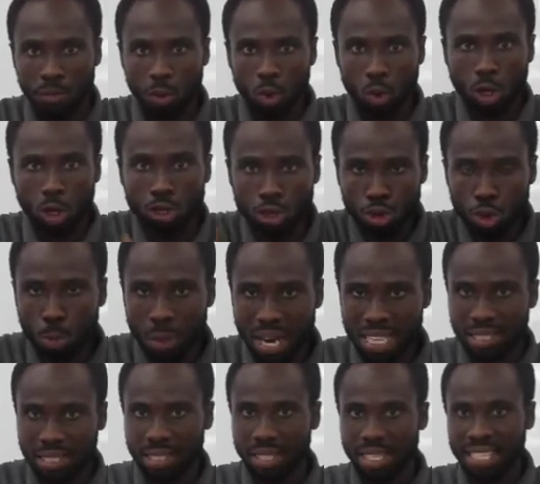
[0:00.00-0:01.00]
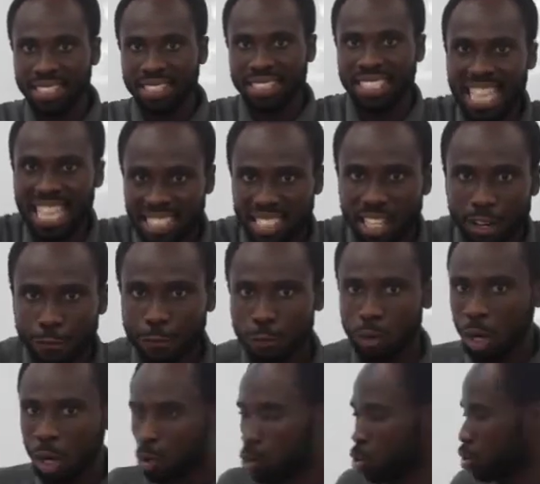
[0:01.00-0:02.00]
consumers chasing
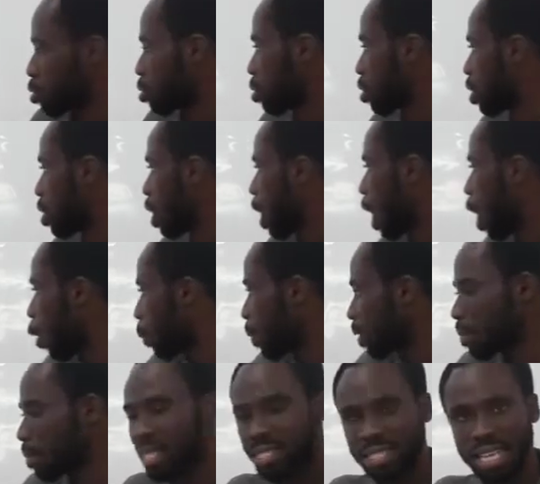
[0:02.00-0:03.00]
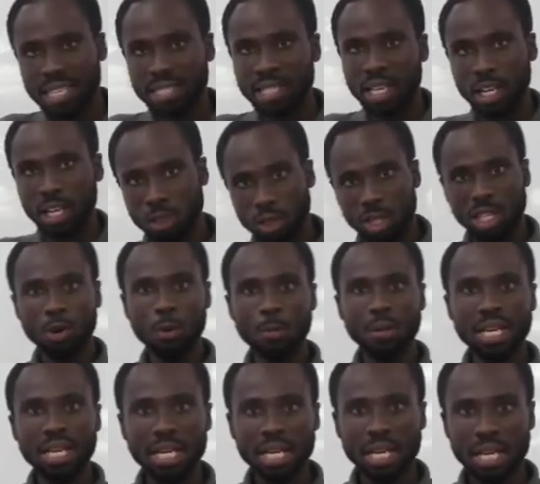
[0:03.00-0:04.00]
fewer goods. I hope it makes sense. So there will be